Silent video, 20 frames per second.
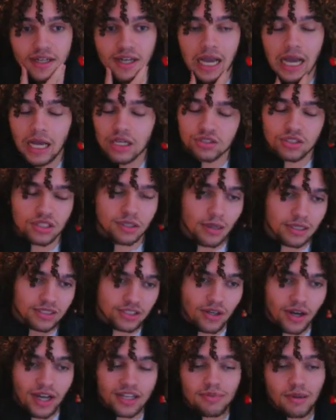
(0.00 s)
I was really about to
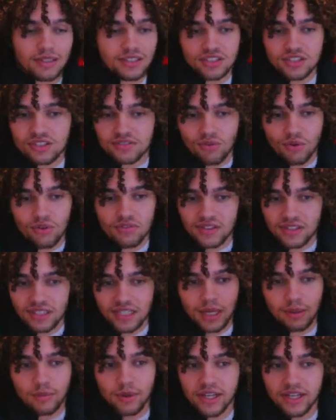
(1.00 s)
cry. I was about to just forfeit the
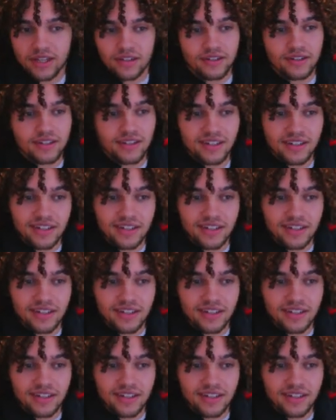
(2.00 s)
game right here.